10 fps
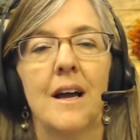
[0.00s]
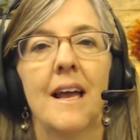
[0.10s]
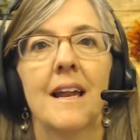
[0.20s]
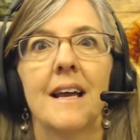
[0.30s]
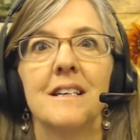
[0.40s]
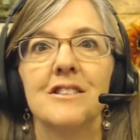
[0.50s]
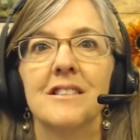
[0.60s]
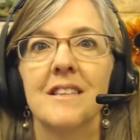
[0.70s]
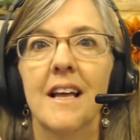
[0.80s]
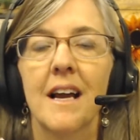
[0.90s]
And I can
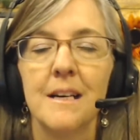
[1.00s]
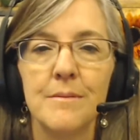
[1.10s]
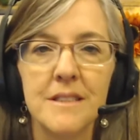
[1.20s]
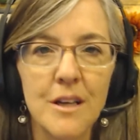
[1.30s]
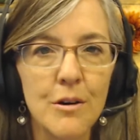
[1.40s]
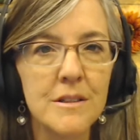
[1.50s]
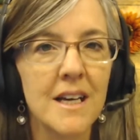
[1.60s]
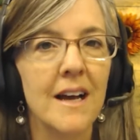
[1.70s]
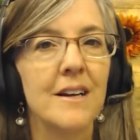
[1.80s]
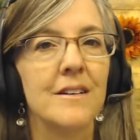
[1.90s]
just think, I am so
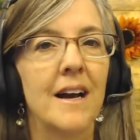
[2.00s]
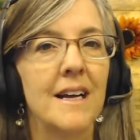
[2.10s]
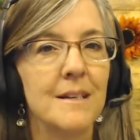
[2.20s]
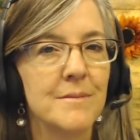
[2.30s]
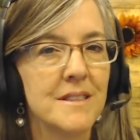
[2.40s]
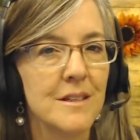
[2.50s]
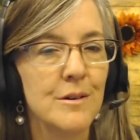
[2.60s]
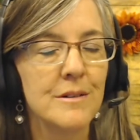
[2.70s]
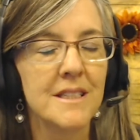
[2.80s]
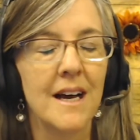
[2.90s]
tired. I am
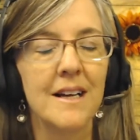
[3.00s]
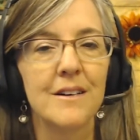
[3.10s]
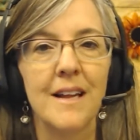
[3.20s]
so tired.